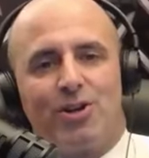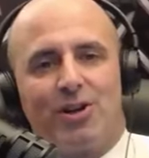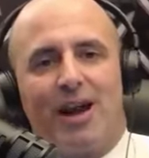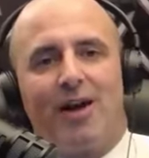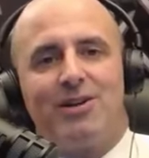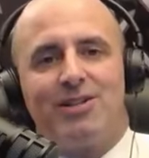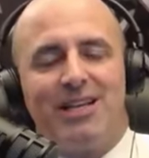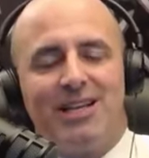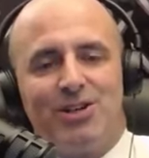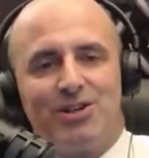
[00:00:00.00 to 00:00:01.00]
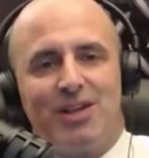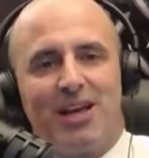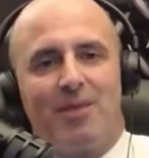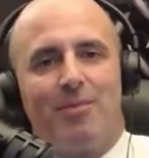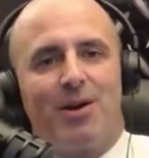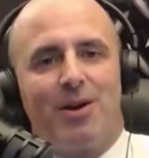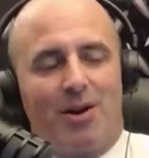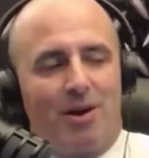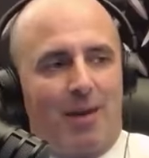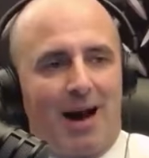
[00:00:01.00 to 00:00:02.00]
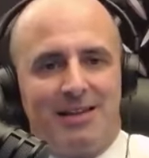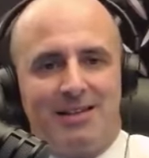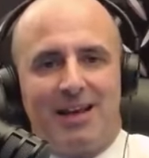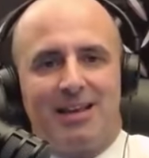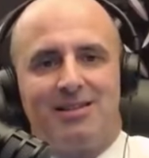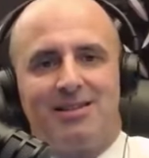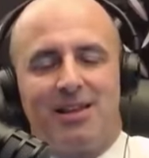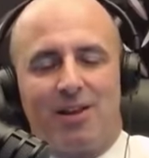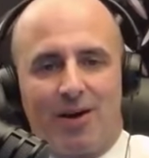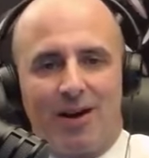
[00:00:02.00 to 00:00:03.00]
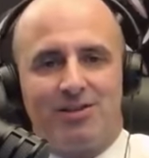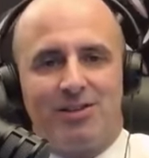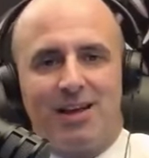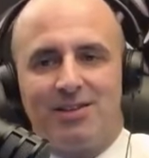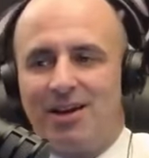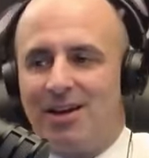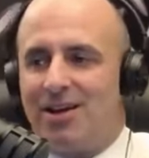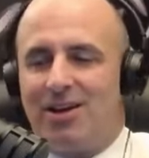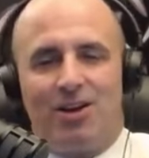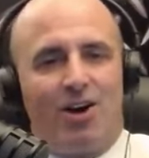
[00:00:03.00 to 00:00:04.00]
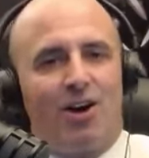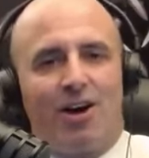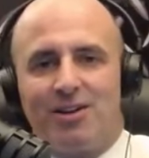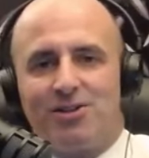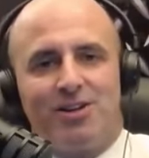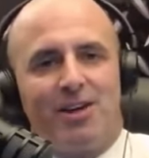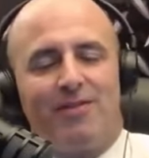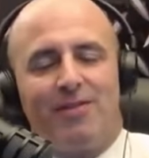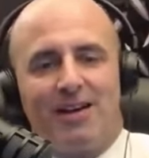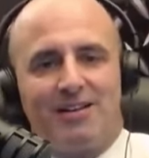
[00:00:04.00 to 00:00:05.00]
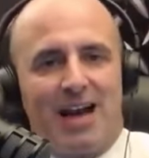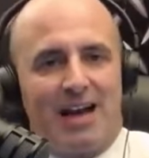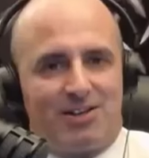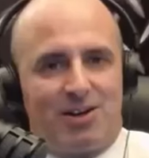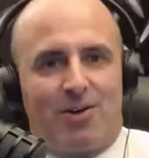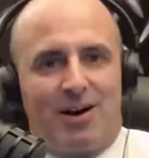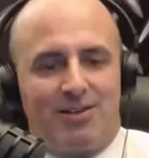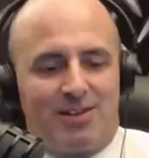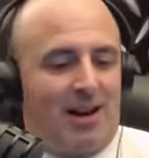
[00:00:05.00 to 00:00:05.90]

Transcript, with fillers: You're guaranteed your ticket money. You're going to buy a ticket, sit in the grandstands you're going to see a fantastic race.